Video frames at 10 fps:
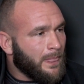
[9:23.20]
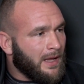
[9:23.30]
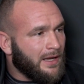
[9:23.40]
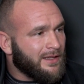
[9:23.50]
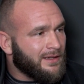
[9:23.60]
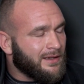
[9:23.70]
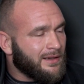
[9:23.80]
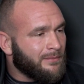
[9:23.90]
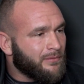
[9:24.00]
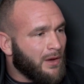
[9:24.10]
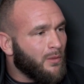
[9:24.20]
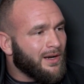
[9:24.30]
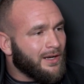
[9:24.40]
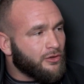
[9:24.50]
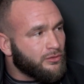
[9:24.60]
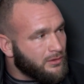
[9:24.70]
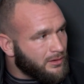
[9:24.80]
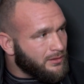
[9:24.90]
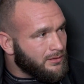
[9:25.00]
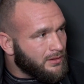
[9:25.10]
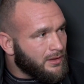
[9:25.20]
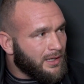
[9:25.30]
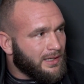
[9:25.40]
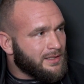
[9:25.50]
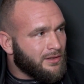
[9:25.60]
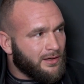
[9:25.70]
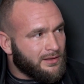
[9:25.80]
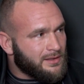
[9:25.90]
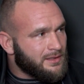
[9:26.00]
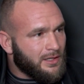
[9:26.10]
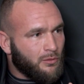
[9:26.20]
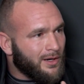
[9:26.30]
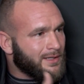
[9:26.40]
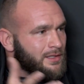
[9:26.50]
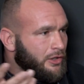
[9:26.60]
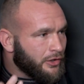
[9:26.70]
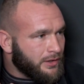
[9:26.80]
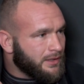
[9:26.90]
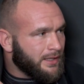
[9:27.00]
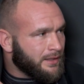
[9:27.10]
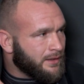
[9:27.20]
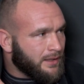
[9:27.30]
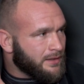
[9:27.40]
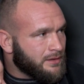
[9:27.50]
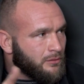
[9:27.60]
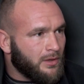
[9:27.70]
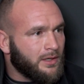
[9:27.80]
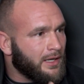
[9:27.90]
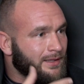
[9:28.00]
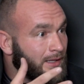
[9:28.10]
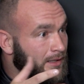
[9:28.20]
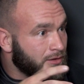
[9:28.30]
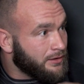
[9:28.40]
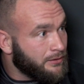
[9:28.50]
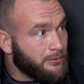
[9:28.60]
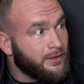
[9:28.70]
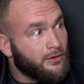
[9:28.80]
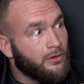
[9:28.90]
I went on Google, and I started to see, what is a herniated disc? And then I started to read the